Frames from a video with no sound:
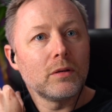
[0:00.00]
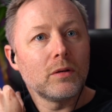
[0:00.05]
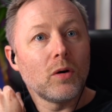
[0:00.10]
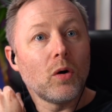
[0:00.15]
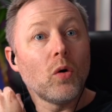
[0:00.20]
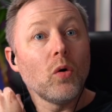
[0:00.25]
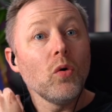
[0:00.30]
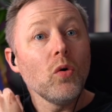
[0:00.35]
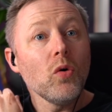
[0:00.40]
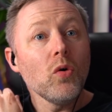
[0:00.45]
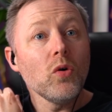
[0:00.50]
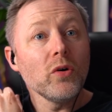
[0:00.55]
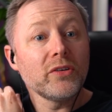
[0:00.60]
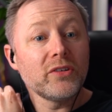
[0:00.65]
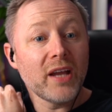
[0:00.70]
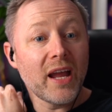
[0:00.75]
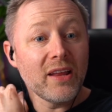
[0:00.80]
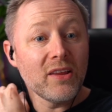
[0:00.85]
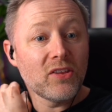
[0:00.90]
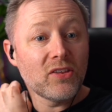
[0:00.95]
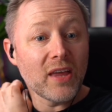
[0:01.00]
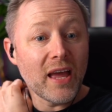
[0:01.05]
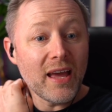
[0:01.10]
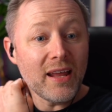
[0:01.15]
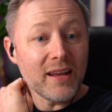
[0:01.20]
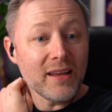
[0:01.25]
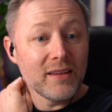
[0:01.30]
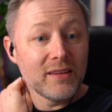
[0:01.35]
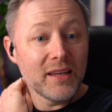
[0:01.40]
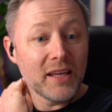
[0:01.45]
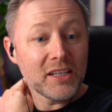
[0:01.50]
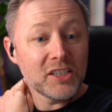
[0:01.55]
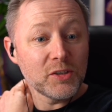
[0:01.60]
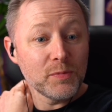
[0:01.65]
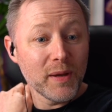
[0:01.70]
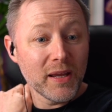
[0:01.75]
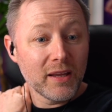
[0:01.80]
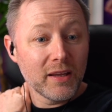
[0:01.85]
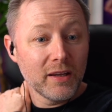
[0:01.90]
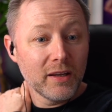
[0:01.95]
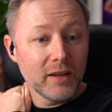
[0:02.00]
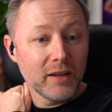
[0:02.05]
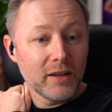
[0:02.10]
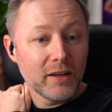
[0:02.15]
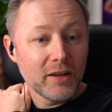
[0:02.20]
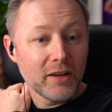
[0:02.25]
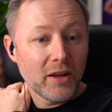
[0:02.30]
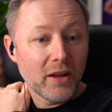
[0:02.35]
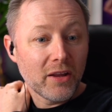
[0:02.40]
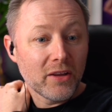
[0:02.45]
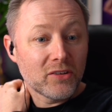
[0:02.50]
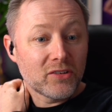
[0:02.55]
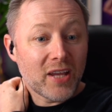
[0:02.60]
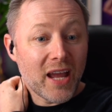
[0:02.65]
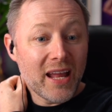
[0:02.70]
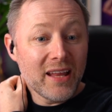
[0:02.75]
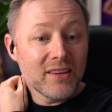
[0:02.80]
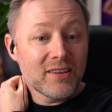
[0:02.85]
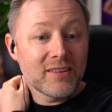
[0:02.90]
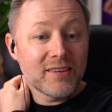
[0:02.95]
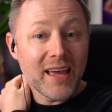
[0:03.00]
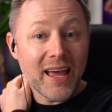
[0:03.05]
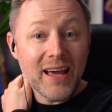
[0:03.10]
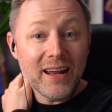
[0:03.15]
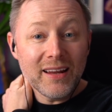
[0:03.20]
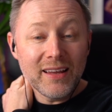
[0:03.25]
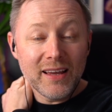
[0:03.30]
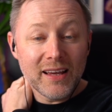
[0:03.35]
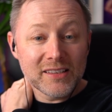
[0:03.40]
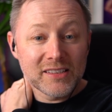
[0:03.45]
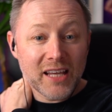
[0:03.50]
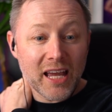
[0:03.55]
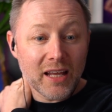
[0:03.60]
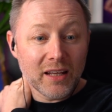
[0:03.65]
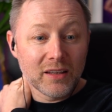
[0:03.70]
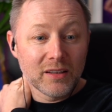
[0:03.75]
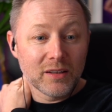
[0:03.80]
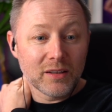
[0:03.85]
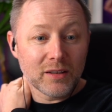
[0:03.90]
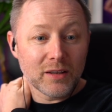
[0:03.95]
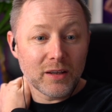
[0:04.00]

Oh, 10:30 needs me. 10:30 is getting